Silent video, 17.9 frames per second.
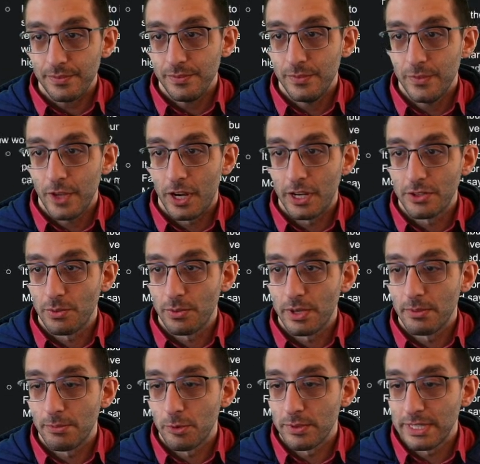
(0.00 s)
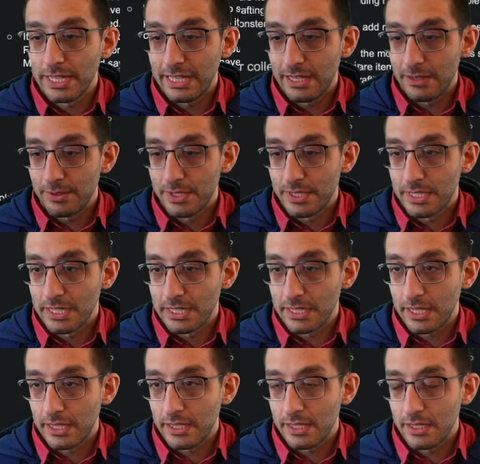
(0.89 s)
All right, so what number was that? That was 6,
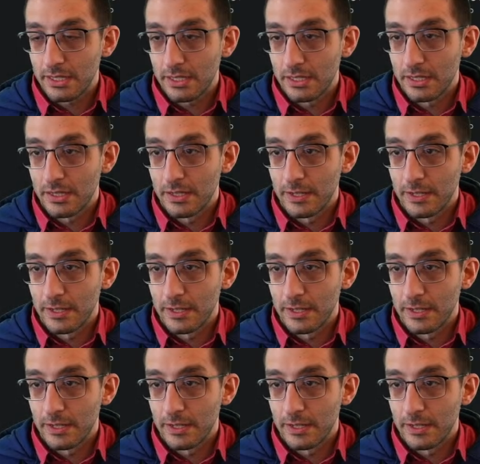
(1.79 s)
I think.